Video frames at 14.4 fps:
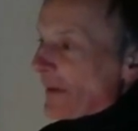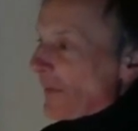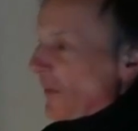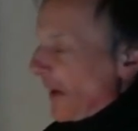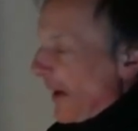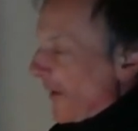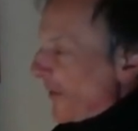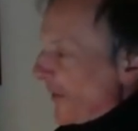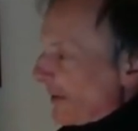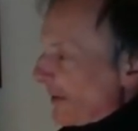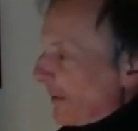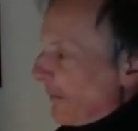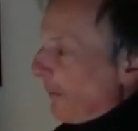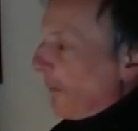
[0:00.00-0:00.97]
I
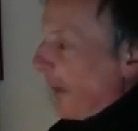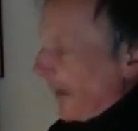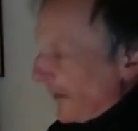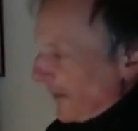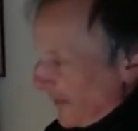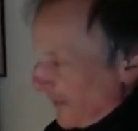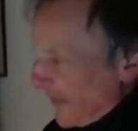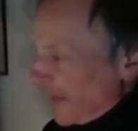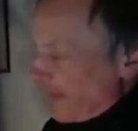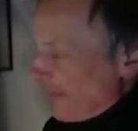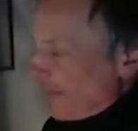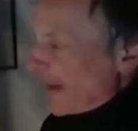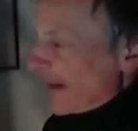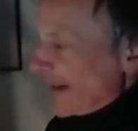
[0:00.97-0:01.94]
think one of the
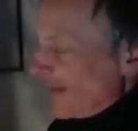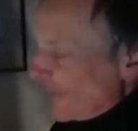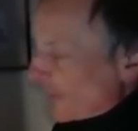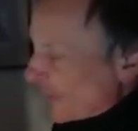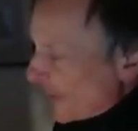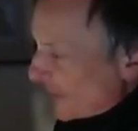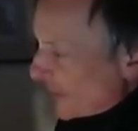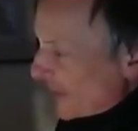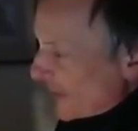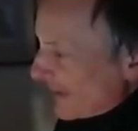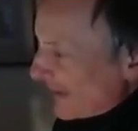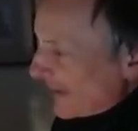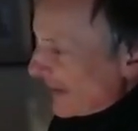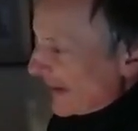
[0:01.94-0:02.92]

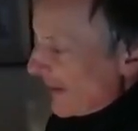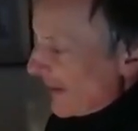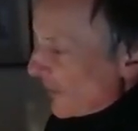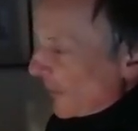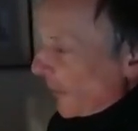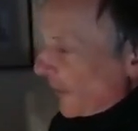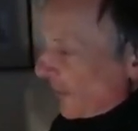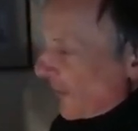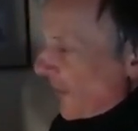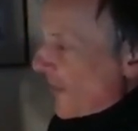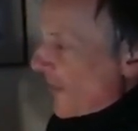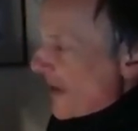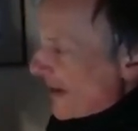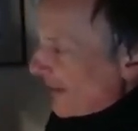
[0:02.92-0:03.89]
interesting sort of
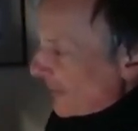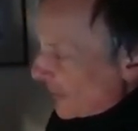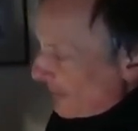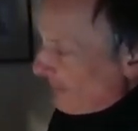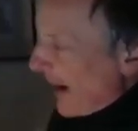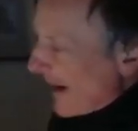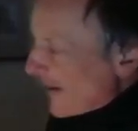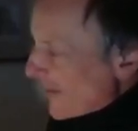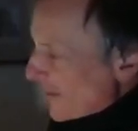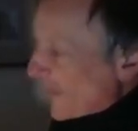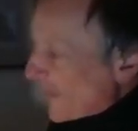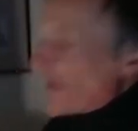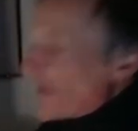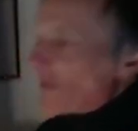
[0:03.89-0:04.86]
things about
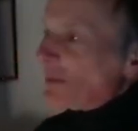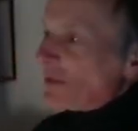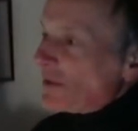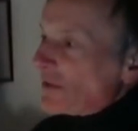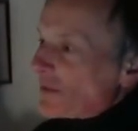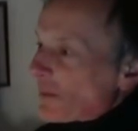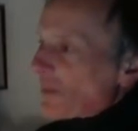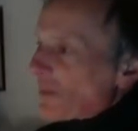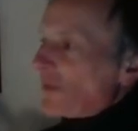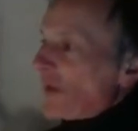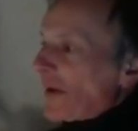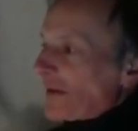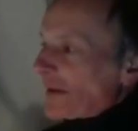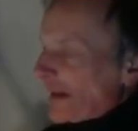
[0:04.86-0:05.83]
this, which is all
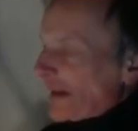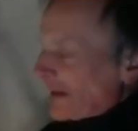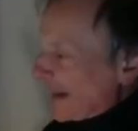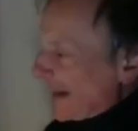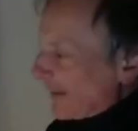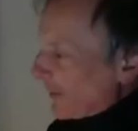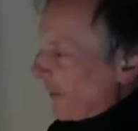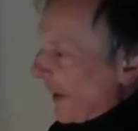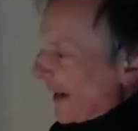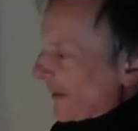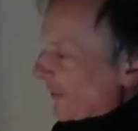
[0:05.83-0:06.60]
starting to get quite